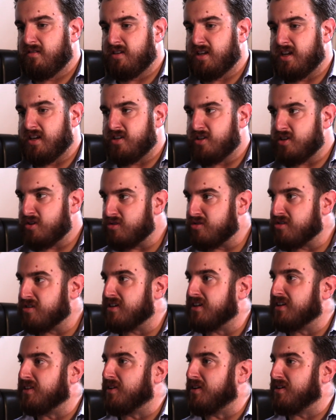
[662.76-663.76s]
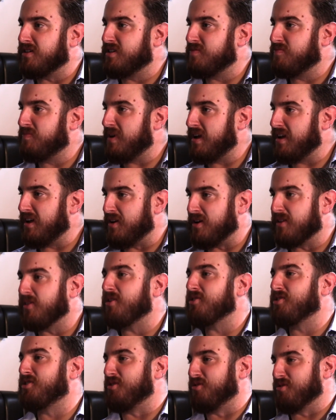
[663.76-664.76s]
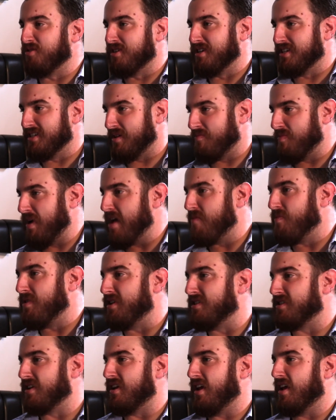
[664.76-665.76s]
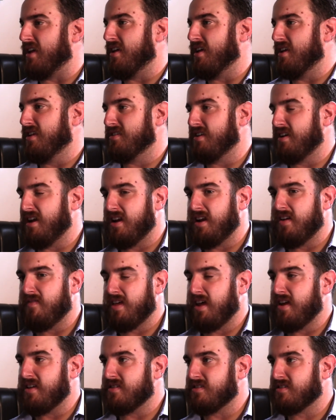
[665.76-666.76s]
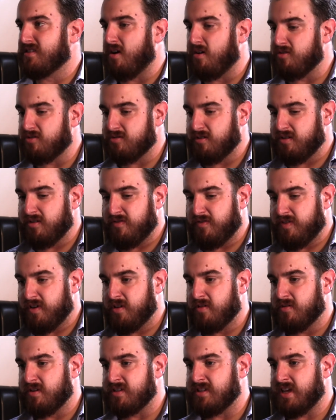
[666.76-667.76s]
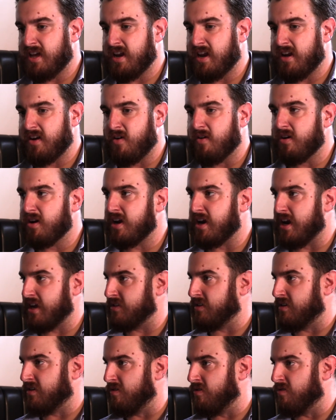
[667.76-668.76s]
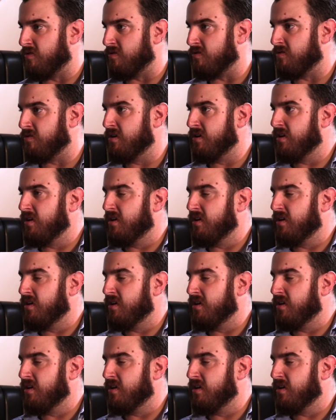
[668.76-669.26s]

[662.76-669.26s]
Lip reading: dead children and lost, you know, lost children and dead babies? And is there any of that, it's cultural, you feel, or is that not connected at all?